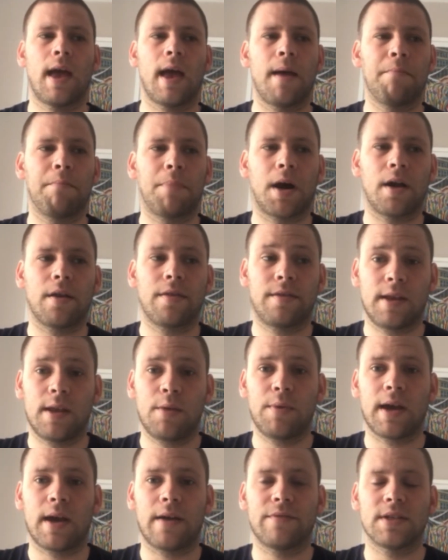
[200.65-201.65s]
In bar 3
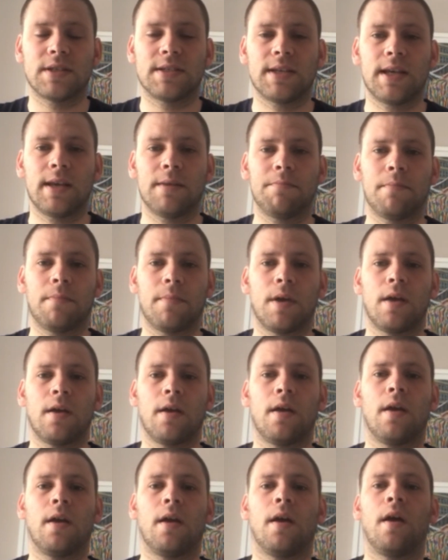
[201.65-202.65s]
we have the same,
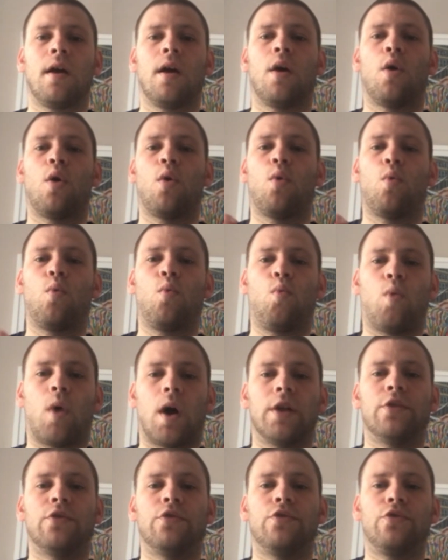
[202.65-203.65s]
1,